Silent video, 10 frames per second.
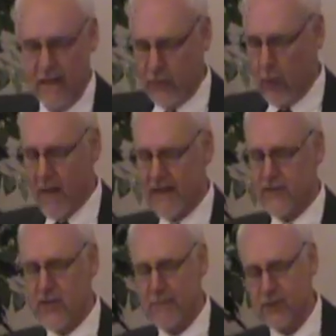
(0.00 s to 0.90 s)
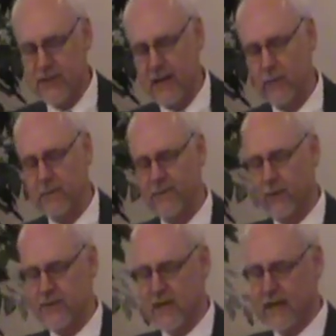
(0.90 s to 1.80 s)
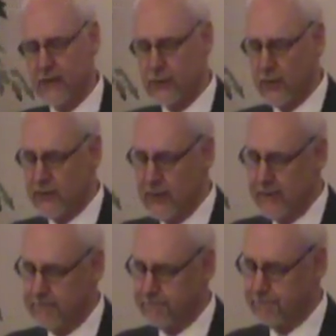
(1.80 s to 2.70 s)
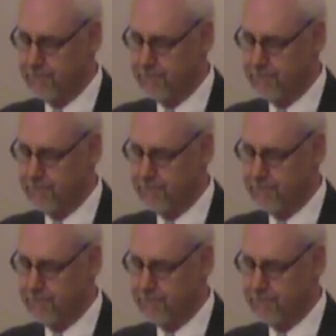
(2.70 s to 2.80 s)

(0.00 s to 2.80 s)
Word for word: If you go back to chapter 10 with me for a second, I'll show it to you.